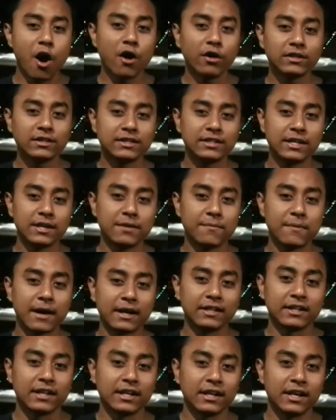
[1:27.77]

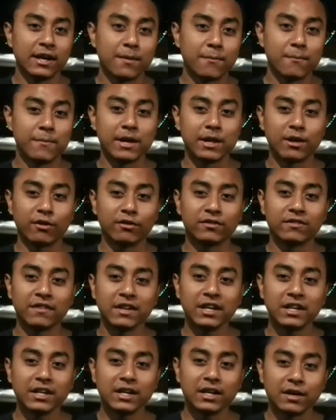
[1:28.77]
on-demand meal
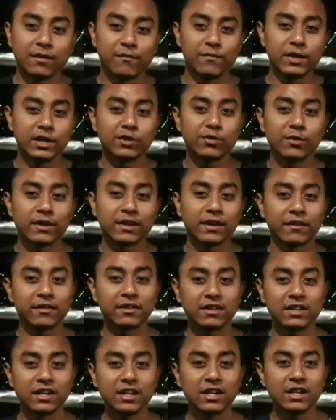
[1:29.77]
ordering, virtual
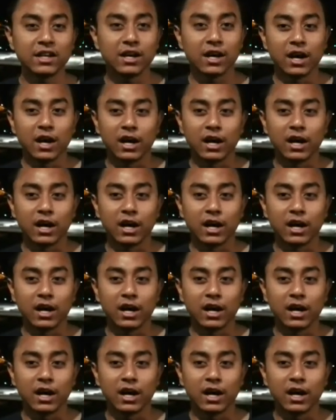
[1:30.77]
reality,